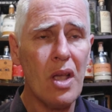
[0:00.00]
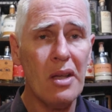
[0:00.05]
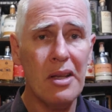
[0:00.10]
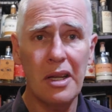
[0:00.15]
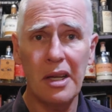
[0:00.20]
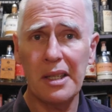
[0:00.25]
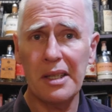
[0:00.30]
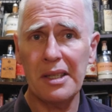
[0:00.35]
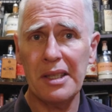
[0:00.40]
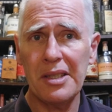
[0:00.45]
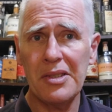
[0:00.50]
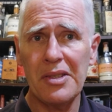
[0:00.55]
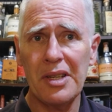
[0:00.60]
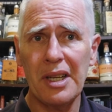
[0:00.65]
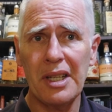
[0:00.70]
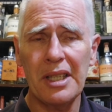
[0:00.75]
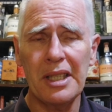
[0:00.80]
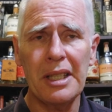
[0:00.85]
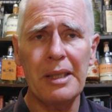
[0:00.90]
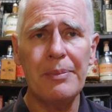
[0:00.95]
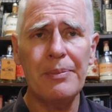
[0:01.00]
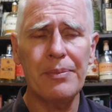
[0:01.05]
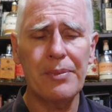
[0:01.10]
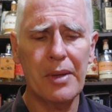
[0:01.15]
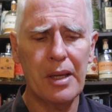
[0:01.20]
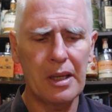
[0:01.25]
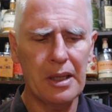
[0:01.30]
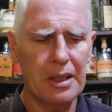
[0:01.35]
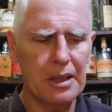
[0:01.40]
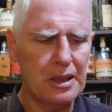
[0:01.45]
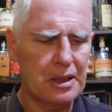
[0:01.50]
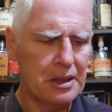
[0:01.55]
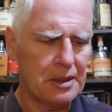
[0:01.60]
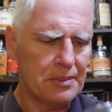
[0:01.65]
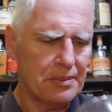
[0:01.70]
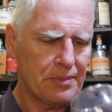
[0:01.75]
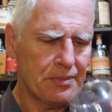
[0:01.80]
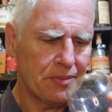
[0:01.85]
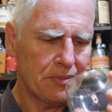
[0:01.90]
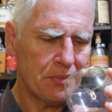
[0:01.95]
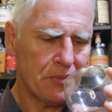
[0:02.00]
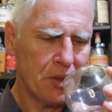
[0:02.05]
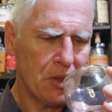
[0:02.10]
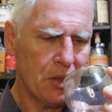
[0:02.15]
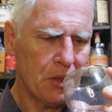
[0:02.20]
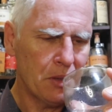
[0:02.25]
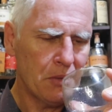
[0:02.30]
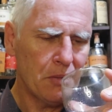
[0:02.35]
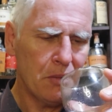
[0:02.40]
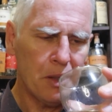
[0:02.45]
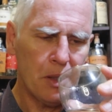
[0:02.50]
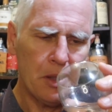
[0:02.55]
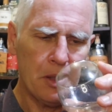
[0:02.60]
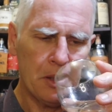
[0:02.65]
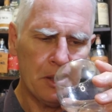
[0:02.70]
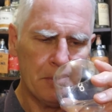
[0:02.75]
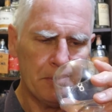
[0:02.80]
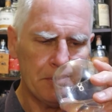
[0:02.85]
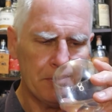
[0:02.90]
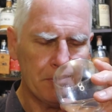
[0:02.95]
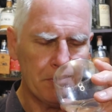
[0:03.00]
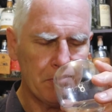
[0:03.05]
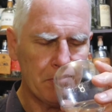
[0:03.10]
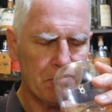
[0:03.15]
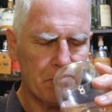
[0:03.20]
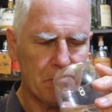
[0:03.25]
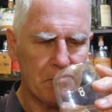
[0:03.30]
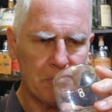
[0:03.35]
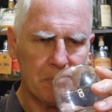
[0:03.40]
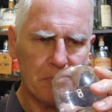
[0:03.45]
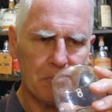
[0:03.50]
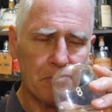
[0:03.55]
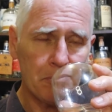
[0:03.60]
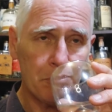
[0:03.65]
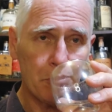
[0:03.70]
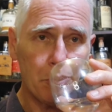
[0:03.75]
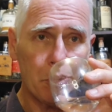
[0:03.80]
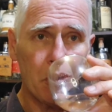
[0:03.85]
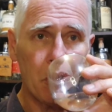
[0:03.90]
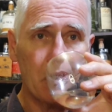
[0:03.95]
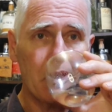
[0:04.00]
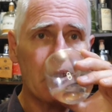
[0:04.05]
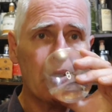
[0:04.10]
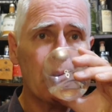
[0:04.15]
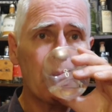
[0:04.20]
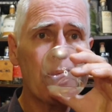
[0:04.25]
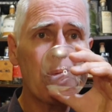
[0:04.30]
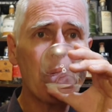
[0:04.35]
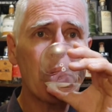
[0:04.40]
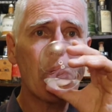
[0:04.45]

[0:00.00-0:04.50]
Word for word: yeah, I can taste the honey. Um, elderflower, mm -mm, more likely.